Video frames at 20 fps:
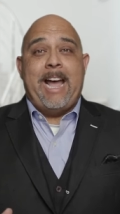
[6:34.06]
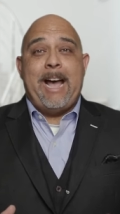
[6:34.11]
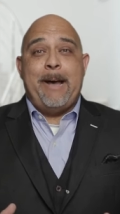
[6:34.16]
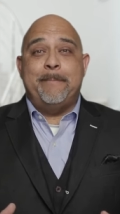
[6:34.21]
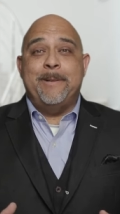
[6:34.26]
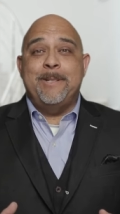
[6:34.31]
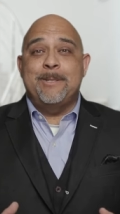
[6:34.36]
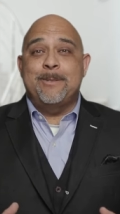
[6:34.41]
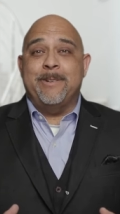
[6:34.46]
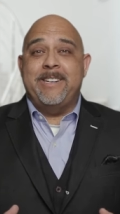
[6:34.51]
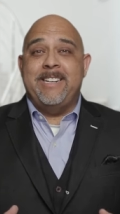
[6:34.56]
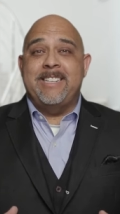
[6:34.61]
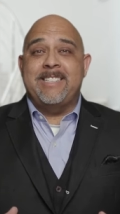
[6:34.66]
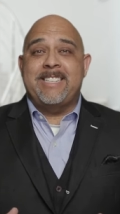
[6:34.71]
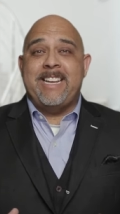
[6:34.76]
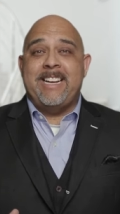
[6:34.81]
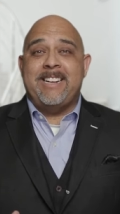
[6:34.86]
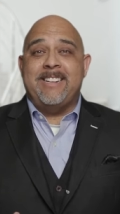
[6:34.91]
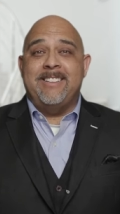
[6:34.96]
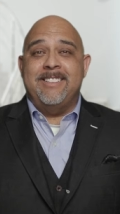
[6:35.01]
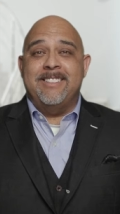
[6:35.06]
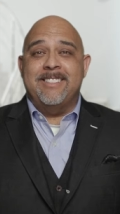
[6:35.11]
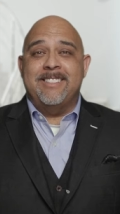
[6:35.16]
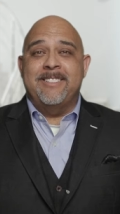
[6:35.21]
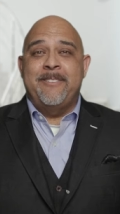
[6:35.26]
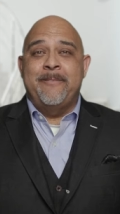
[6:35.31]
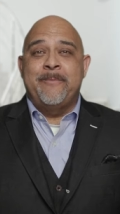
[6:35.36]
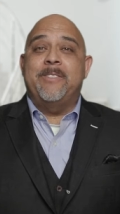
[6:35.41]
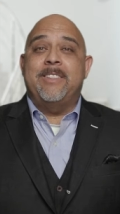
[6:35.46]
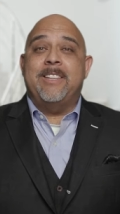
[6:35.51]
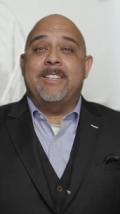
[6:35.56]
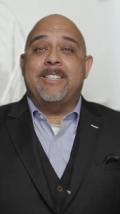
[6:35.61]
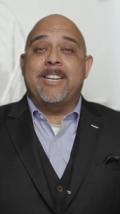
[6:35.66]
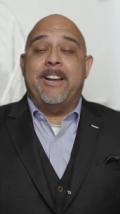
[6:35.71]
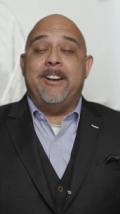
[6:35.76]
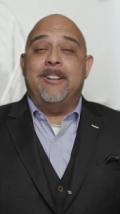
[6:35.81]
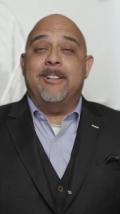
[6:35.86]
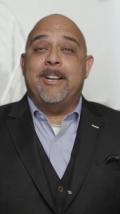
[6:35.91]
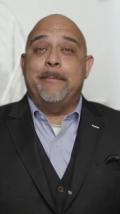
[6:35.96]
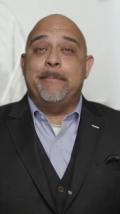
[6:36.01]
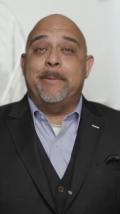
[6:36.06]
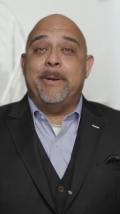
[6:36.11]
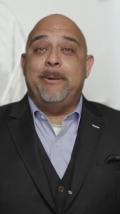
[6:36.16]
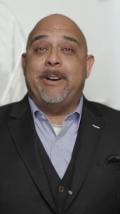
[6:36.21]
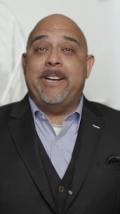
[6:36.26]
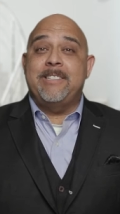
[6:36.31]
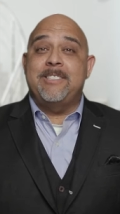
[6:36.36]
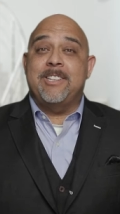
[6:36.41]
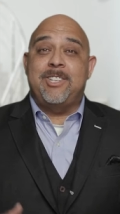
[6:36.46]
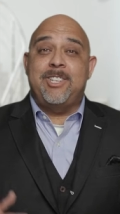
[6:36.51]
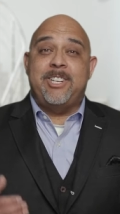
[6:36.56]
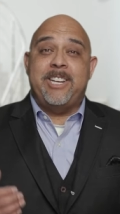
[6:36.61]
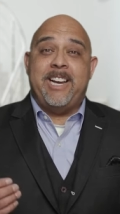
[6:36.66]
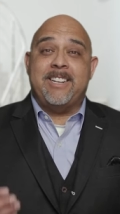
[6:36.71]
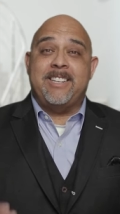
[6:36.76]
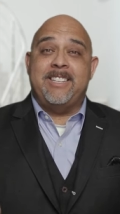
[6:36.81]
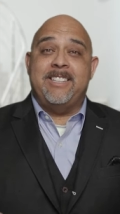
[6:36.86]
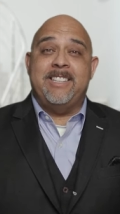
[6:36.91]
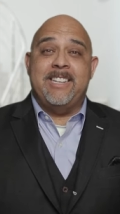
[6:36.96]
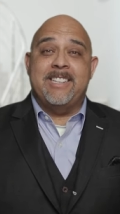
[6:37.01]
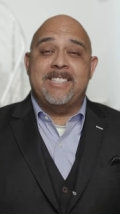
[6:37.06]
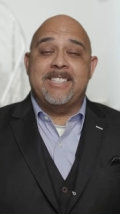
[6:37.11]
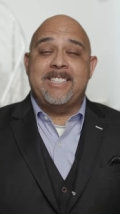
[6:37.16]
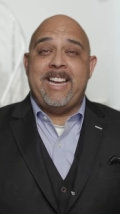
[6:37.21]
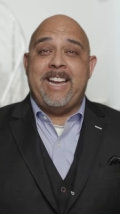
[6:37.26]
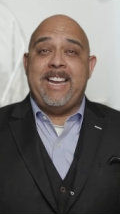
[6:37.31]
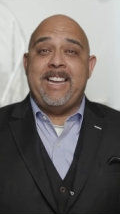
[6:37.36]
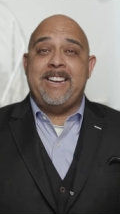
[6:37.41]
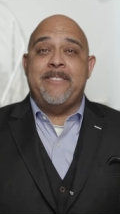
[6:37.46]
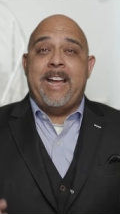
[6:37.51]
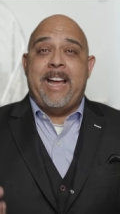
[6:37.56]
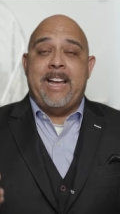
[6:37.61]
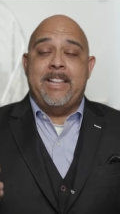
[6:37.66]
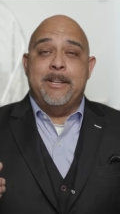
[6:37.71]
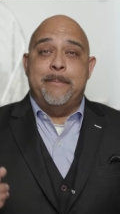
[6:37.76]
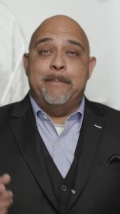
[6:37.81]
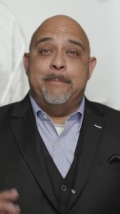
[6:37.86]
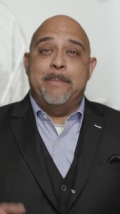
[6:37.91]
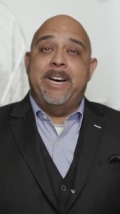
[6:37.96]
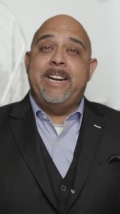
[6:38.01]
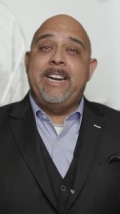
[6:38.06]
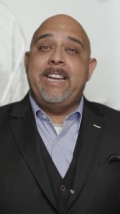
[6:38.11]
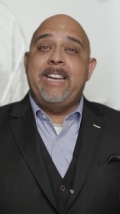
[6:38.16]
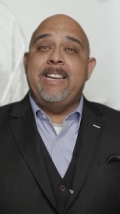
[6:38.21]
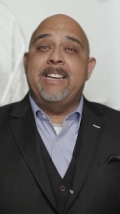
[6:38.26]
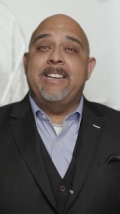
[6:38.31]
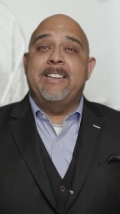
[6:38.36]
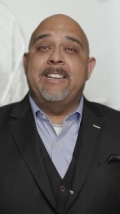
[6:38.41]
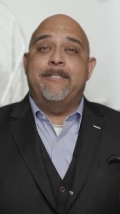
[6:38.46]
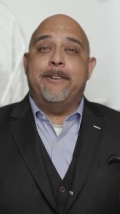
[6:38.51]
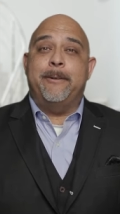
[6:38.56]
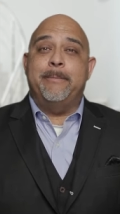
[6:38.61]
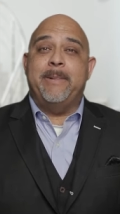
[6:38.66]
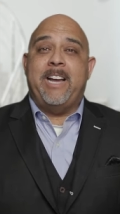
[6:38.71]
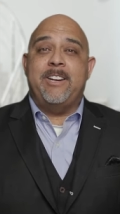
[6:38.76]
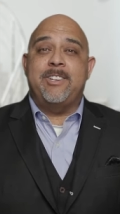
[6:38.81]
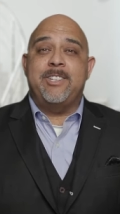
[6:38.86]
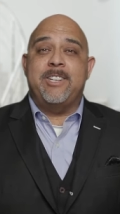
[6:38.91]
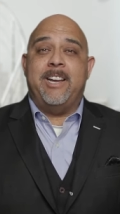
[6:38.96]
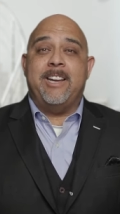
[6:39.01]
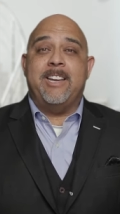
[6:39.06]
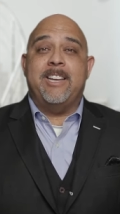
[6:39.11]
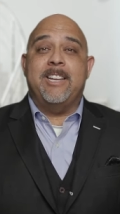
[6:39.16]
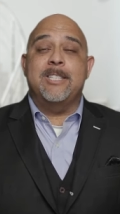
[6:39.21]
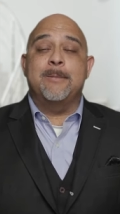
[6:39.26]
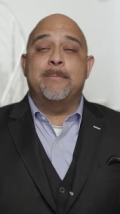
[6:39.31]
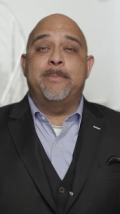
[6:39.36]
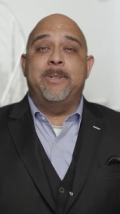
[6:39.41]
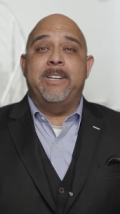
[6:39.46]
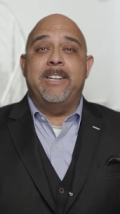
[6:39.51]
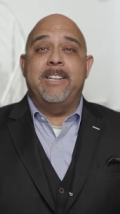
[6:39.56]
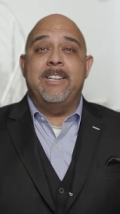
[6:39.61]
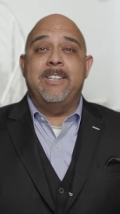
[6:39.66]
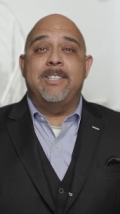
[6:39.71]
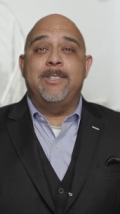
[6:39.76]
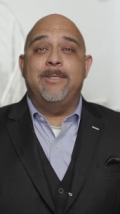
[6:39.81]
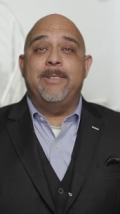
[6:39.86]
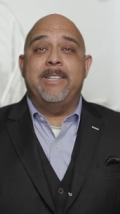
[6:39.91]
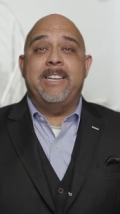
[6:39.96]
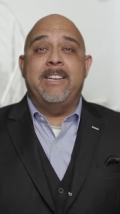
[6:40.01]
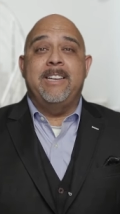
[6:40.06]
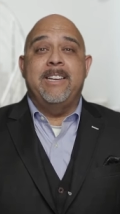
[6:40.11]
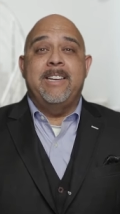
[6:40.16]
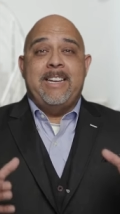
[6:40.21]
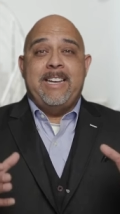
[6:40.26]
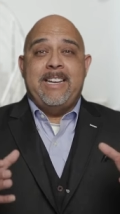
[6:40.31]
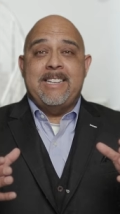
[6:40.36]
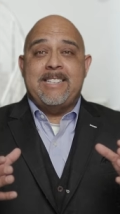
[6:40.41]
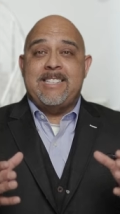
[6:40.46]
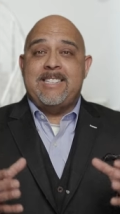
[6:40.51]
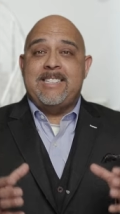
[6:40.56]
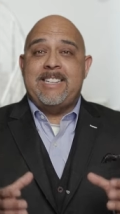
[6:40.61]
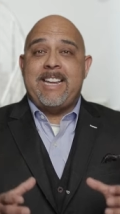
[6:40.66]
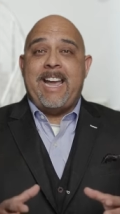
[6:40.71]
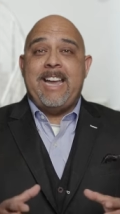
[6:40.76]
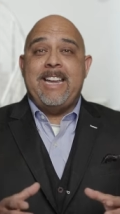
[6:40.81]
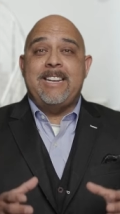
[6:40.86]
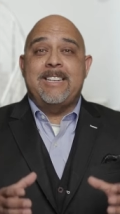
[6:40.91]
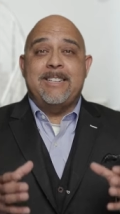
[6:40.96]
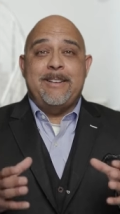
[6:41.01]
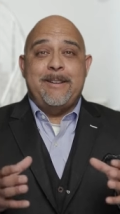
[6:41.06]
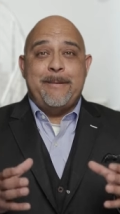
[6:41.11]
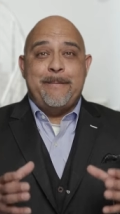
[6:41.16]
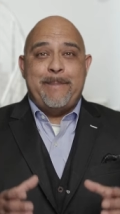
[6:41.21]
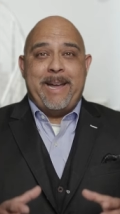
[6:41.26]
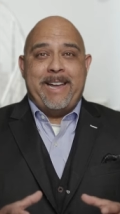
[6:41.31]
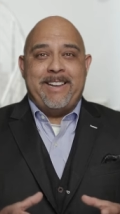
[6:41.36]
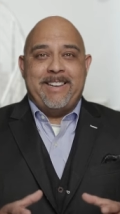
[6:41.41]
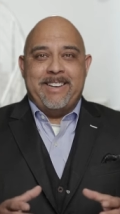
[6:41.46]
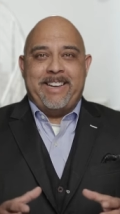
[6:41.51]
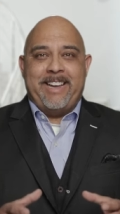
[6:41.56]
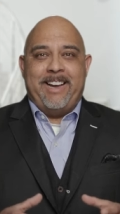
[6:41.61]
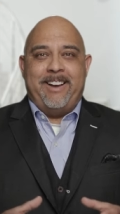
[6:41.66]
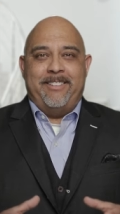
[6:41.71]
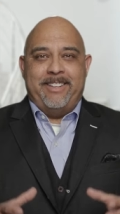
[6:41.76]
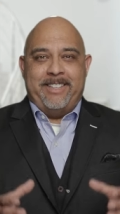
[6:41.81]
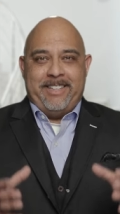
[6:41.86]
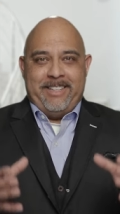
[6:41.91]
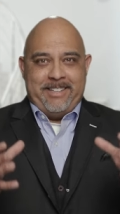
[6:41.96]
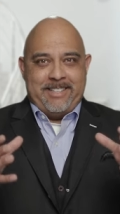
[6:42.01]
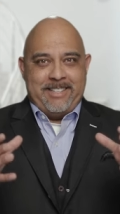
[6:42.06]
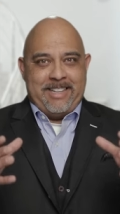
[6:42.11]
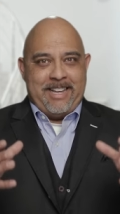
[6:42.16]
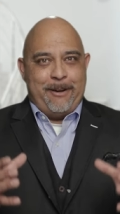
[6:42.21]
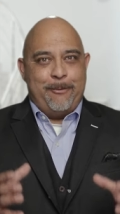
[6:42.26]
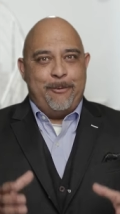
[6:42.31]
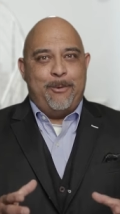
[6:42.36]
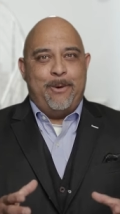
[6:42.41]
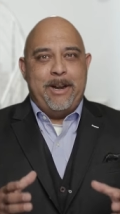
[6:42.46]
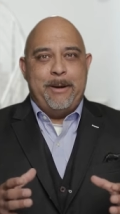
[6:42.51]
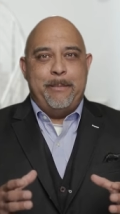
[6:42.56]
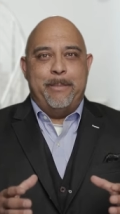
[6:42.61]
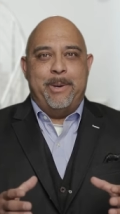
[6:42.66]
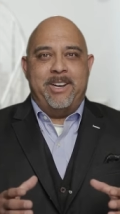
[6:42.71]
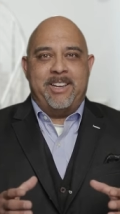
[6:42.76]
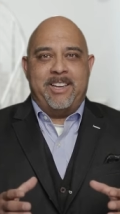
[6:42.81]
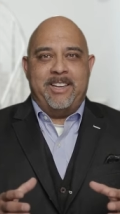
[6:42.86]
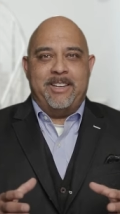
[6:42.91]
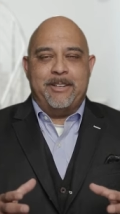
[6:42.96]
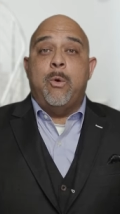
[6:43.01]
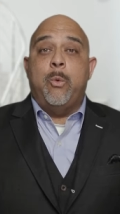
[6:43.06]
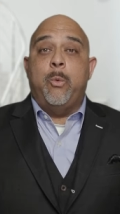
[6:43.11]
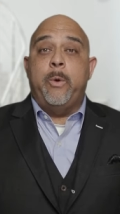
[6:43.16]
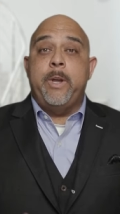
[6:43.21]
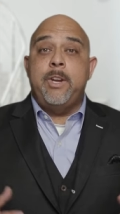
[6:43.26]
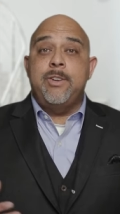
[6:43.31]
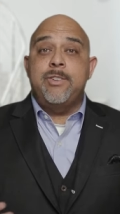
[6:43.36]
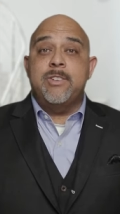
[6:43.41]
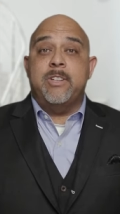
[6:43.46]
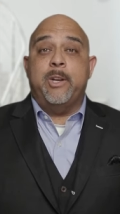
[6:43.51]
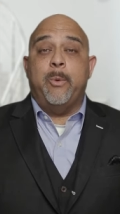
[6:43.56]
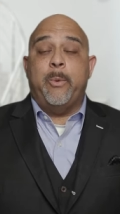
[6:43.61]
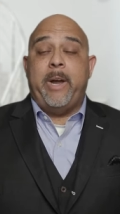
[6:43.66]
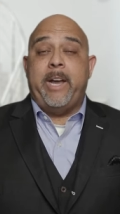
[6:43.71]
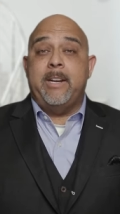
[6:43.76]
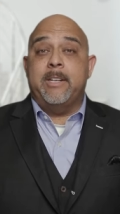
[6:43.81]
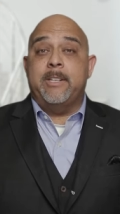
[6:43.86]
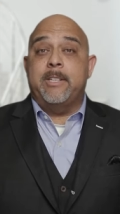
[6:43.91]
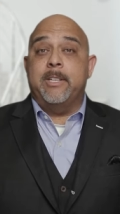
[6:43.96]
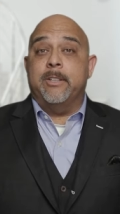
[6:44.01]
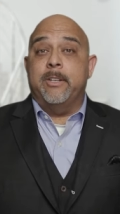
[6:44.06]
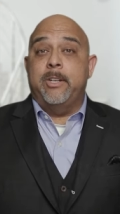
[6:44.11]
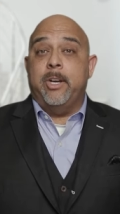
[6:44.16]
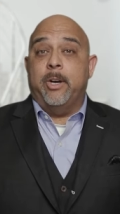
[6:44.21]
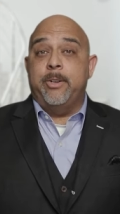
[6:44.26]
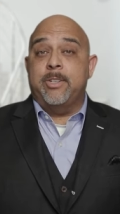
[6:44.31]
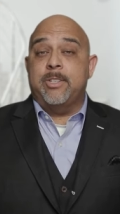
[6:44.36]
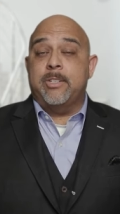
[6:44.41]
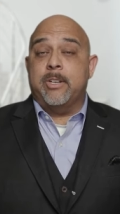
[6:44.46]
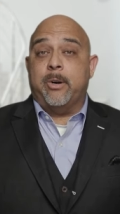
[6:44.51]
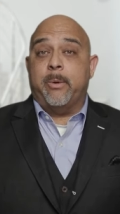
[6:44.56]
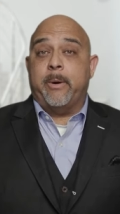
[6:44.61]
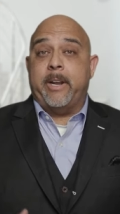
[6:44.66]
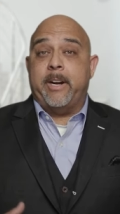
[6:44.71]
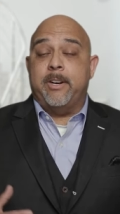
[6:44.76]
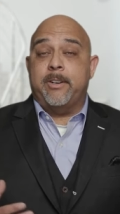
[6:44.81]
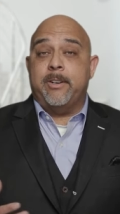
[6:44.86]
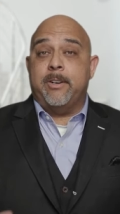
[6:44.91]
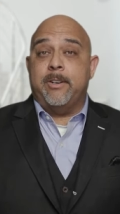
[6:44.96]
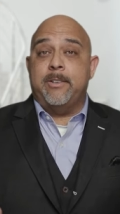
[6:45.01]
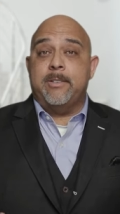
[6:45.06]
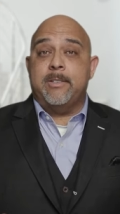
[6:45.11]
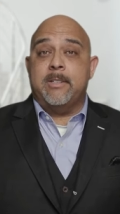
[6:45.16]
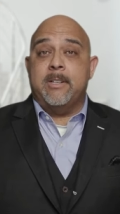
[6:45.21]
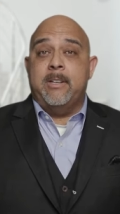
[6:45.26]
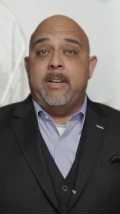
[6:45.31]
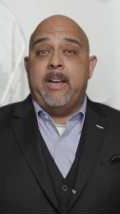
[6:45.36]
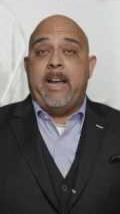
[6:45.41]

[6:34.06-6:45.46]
happens when it sells? The title company writes a check to the estate, and the money from that check gets put into the estate bank account, into that one bucket. We usually wait until the notice to creditors